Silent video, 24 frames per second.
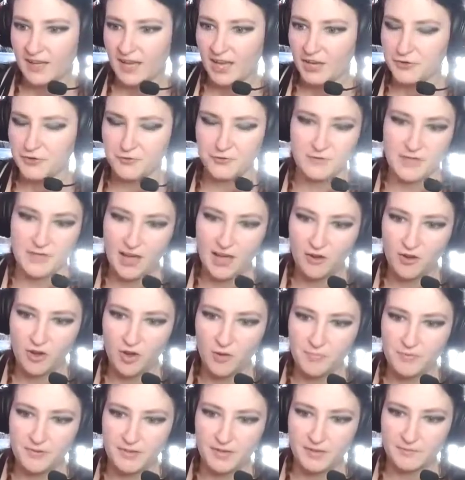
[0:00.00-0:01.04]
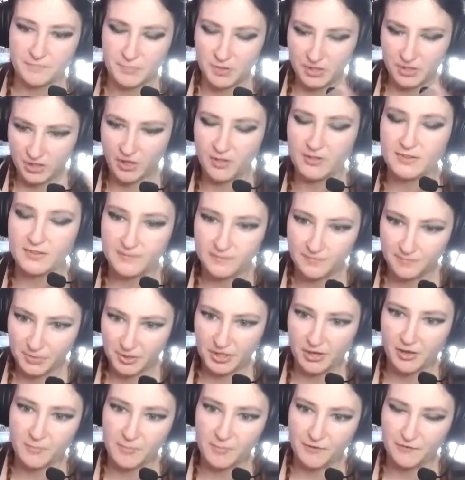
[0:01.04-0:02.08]
drew that up, put it on
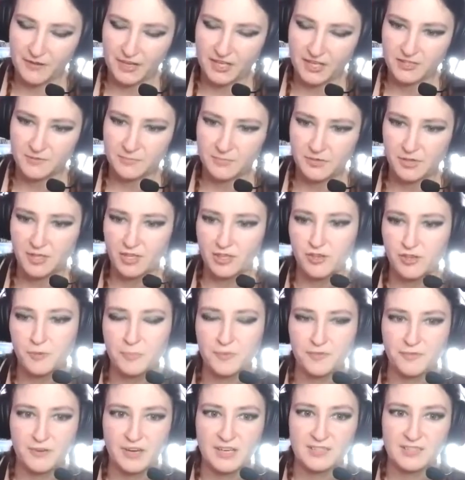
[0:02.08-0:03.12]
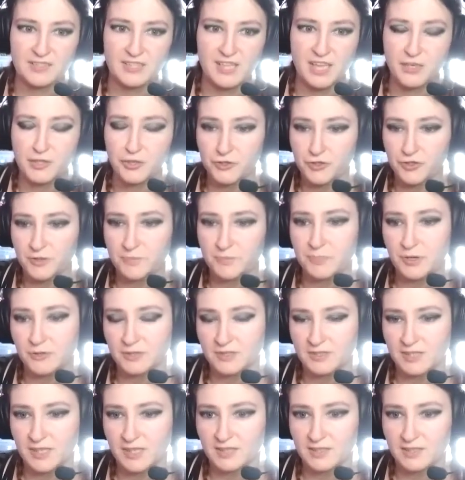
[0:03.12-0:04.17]
my Facebook. A couple of friends said, you should
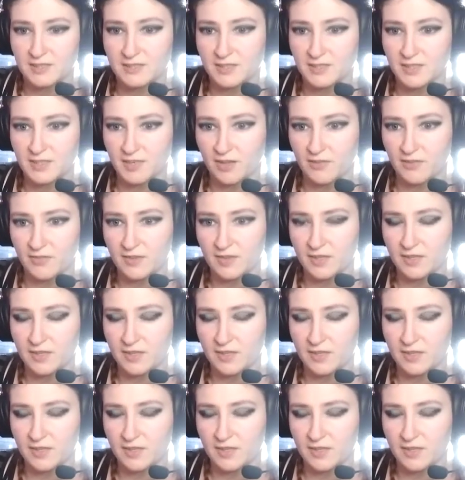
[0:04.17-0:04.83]
post this on